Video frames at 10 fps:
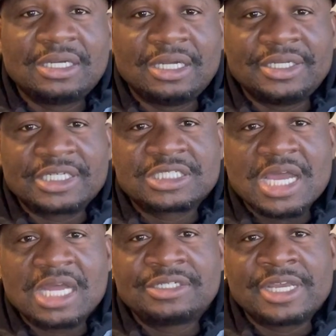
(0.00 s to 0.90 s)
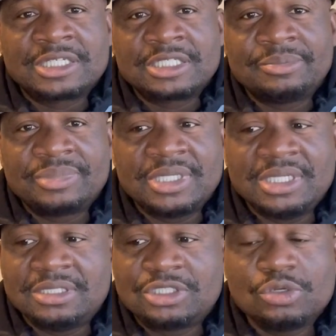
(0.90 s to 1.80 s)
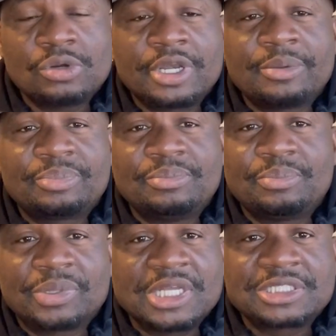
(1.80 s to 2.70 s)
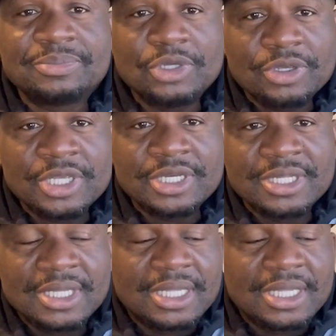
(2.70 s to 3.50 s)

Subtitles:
Next contract is going to be $200+ million